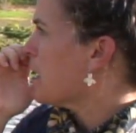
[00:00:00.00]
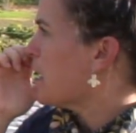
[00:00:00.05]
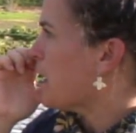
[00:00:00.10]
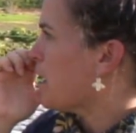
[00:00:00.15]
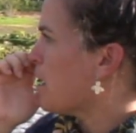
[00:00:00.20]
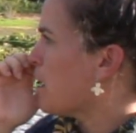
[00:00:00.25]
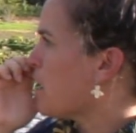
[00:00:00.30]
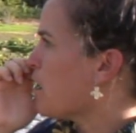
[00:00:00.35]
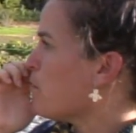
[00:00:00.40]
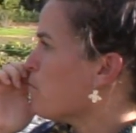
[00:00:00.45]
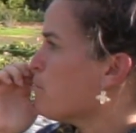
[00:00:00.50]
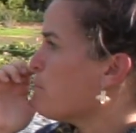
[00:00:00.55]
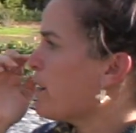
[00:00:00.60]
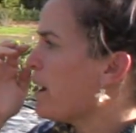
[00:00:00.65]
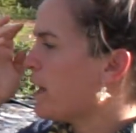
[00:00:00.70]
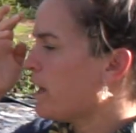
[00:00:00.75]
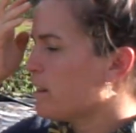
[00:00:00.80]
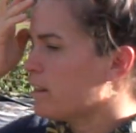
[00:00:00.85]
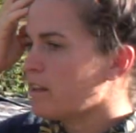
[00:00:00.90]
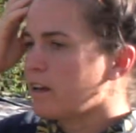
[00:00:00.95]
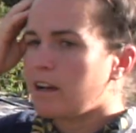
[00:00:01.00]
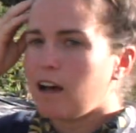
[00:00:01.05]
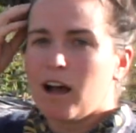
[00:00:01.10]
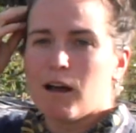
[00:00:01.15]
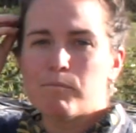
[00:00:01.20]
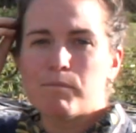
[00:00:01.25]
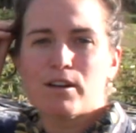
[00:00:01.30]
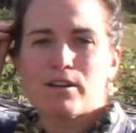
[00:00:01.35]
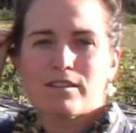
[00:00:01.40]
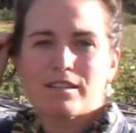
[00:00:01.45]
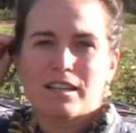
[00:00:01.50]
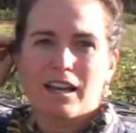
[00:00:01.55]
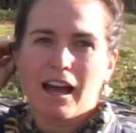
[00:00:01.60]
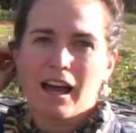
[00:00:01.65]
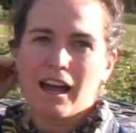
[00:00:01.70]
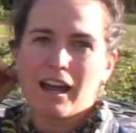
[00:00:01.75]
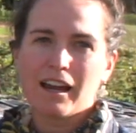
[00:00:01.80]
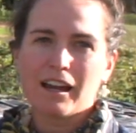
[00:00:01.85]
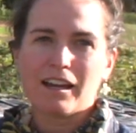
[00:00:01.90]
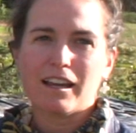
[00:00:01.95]
But the compost
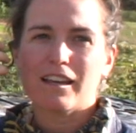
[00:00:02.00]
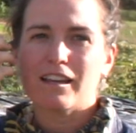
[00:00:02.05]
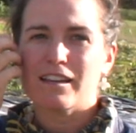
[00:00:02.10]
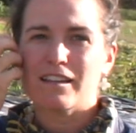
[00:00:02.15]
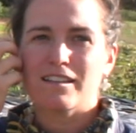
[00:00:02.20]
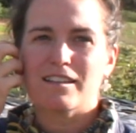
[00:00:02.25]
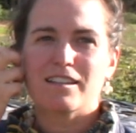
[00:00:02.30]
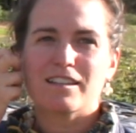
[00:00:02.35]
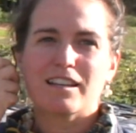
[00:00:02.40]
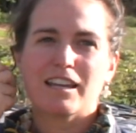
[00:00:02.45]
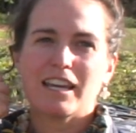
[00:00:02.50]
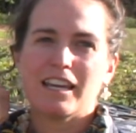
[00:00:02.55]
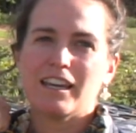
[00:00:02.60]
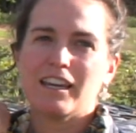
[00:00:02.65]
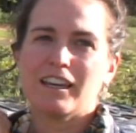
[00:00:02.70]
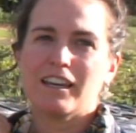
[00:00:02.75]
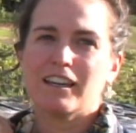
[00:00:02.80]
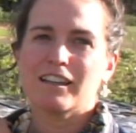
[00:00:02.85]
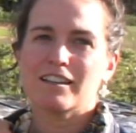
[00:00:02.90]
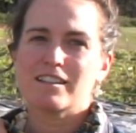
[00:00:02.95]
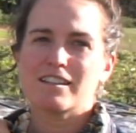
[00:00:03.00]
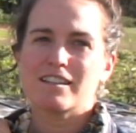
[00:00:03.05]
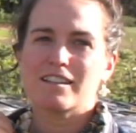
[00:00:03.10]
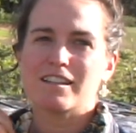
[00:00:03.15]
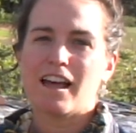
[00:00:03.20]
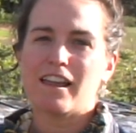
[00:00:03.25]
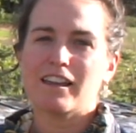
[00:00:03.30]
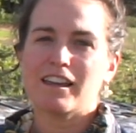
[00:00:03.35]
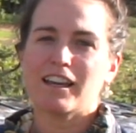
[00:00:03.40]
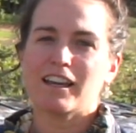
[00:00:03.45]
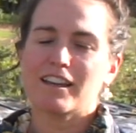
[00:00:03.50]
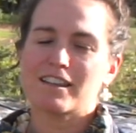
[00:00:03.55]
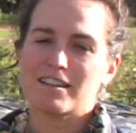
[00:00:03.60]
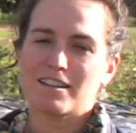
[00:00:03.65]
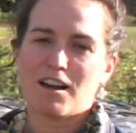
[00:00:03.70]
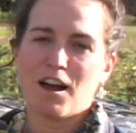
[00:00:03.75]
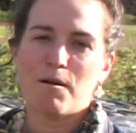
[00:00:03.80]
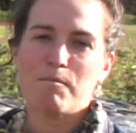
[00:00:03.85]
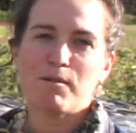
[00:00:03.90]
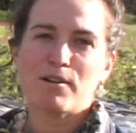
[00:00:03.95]
guy he's selling his
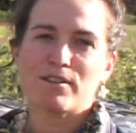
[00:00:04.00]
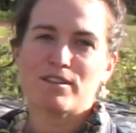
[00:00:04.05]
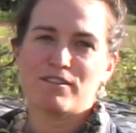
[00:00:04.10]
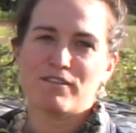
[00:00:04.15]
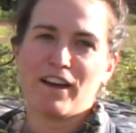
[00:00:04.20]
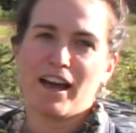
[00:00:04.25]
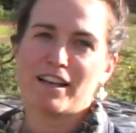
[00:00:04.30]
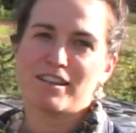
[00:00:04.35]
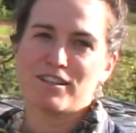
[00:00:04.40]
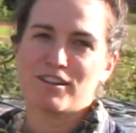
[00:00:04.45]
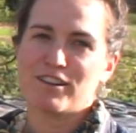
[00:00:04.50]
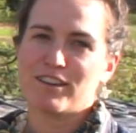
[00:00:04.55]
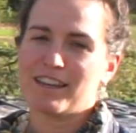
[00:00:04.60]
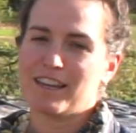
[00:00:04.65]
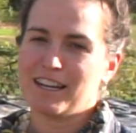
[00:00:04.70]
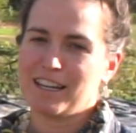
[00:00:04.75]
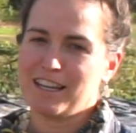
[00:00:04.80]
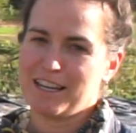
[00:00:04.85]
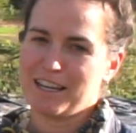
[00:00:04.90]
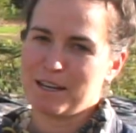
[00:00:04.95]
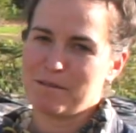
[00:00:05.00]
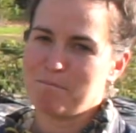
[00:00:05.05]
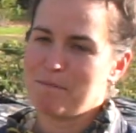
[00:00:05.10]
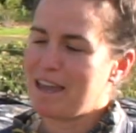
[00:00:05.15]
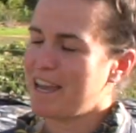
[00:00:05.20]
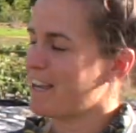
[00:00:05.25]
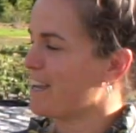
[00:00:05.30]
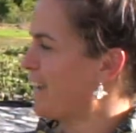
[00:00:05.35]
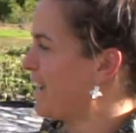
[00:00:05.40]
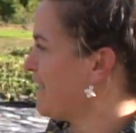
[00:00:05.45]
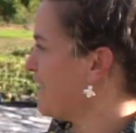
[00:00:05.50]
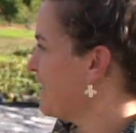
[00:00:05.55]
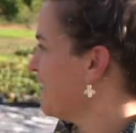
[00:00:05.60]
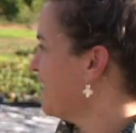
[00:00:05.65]
compost faster than he can make it.